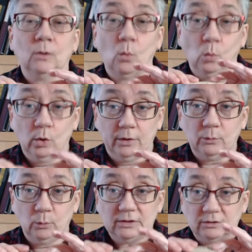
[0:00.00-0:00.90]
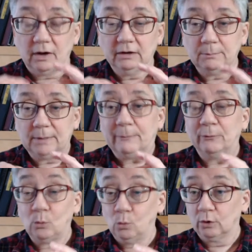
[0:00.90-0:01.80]
wood. When you talk to people
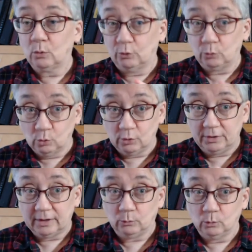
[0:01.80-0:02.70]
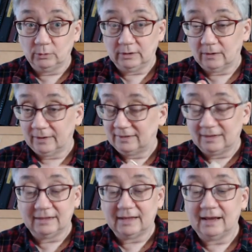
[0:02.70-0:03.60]
that work with wood, and
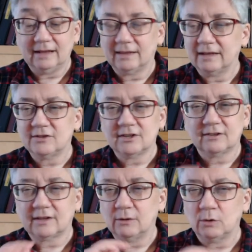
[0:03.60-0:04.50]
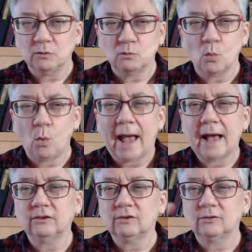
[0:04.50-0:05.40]
they can wax